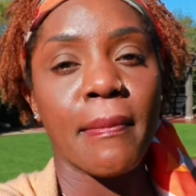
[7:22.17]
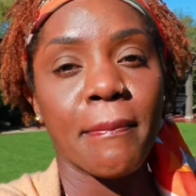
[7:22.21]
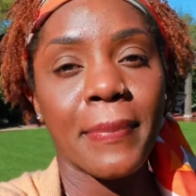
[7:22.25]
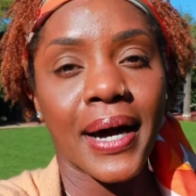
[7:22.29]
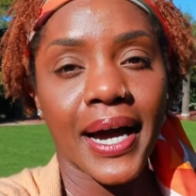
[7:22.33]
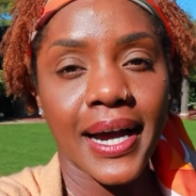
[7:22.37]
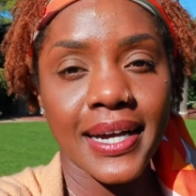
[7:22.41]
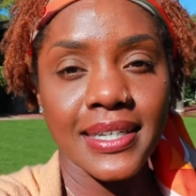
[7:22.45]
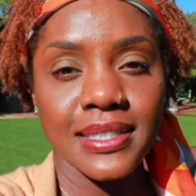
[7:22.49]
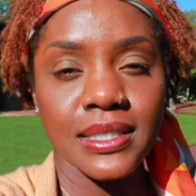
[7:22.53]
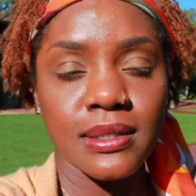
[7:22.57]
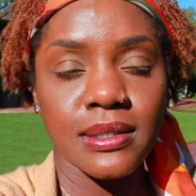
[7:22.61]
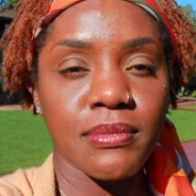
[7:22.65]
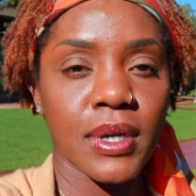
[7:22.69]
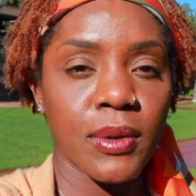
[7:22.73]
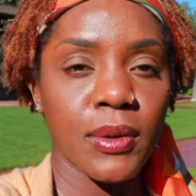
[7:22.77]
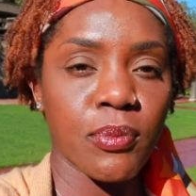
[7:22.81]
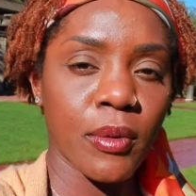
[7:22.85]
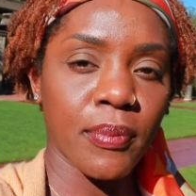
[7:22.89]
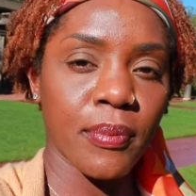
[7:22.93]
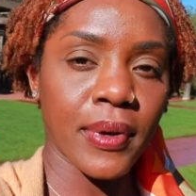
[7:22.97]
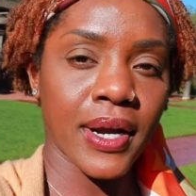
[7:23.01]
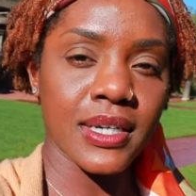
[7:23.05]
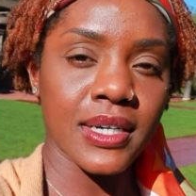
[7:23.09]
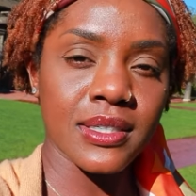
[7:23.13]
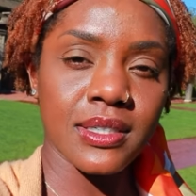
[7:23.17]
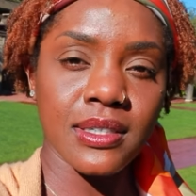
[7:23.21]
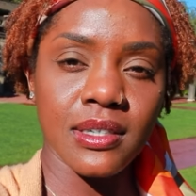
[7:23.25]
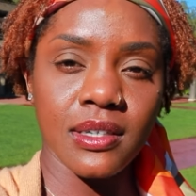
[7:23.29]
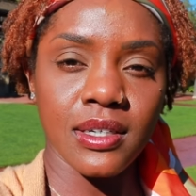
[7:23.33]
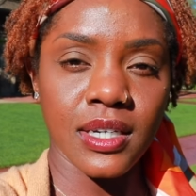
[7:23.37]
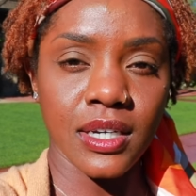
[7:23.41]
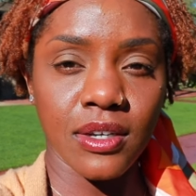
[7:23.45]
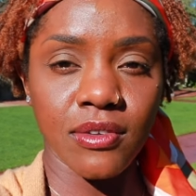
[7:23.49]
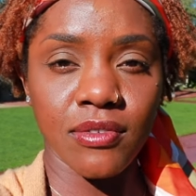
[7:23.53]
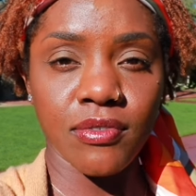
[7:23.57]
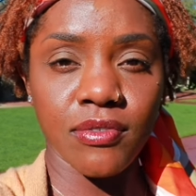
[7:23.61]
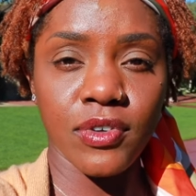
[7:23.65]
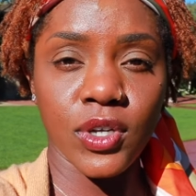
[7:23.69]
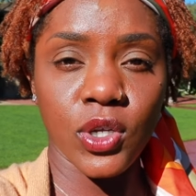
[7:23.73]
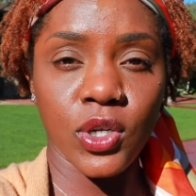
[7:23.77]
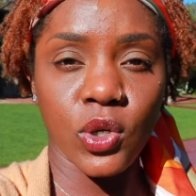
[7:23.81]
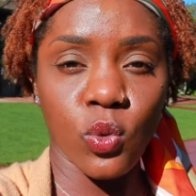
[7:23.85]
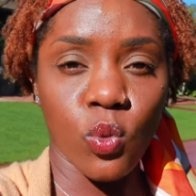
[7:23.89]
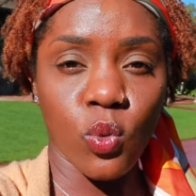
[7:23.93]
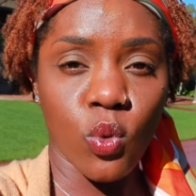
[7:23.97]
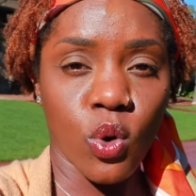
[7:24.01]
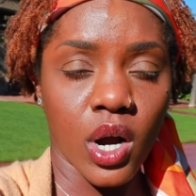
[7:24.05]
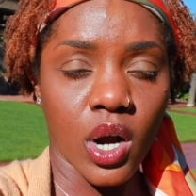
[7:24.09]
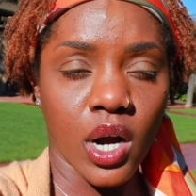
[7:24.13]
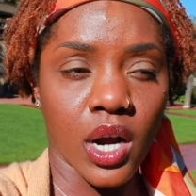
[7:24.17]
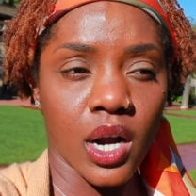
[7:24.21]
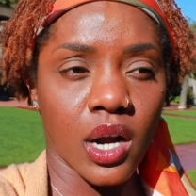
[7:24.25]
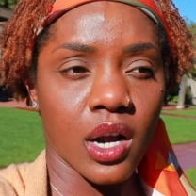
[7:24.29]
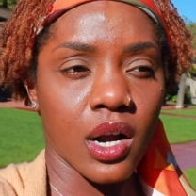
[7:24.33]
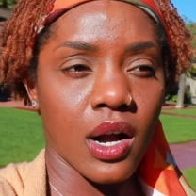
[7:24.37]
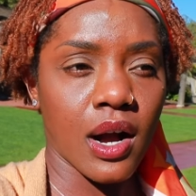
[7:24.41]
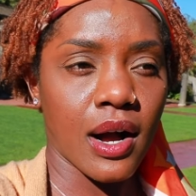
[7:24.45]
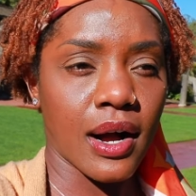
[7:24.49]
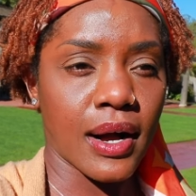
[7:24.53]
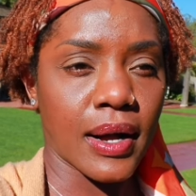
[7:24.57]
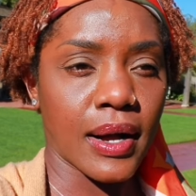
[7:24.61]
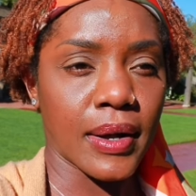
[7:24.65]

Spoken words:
But be prepared to leave your